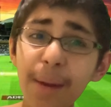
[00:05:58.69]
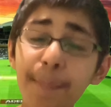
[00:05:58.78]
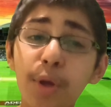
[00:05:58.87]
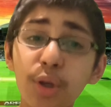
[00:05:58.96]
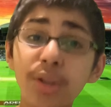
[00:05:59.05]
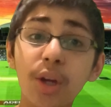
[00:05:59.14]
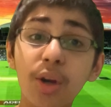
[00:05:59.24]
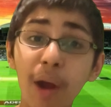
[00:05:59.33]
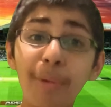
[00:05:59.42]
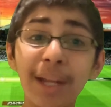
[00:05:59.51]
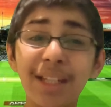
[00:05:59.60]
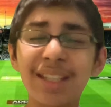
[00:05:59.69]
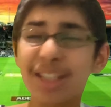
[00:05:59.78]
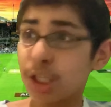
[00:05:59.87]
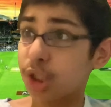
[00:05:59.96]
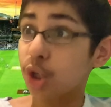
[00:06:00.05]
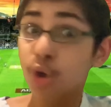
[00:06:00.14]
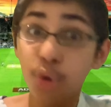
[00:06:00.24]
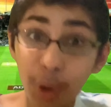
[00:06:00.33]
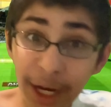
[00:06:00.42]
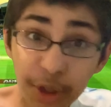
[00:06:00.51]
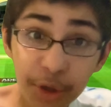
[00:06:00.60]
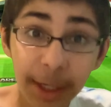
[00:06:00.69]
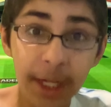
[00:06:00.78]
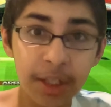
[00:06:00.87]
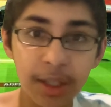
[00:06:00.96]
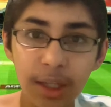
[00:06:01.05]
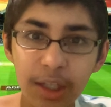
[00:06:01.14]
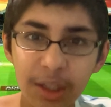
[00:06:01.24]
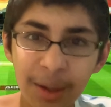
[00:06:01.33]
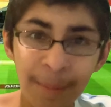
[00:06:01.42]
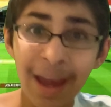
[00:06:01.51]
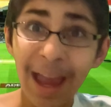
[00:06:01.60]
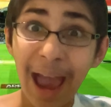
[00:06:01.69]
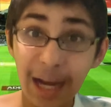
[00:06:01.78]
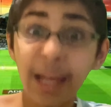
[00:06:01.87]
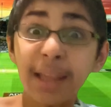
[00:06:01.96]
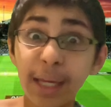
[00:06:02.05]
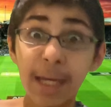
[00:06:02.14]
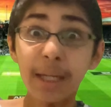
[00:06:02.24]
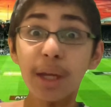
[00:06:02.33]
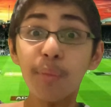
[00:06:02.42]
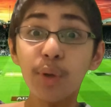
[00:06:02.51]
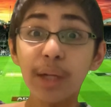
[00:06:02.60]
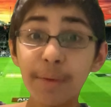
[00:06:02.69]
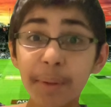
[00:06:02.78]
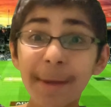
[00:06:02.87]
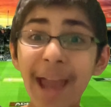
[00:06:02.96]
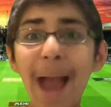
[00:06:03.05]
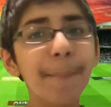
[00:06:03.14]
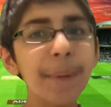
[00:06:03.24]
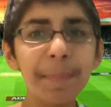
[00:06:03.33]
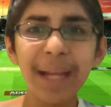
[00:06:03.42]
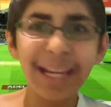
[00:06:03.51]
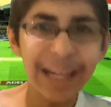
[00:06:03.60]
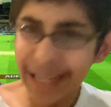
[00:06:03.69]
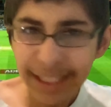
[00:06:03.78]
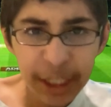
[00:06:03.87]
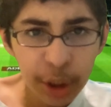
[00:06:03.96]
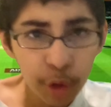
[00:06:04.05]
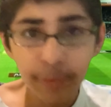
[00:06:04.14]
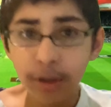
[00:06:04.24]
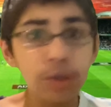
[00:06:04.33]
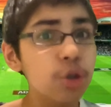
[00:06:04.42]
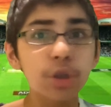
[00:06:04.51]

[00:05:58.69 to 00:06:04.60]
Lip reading: because the ground had such a great drainage system, and I think India would even be happy playing 18 overs or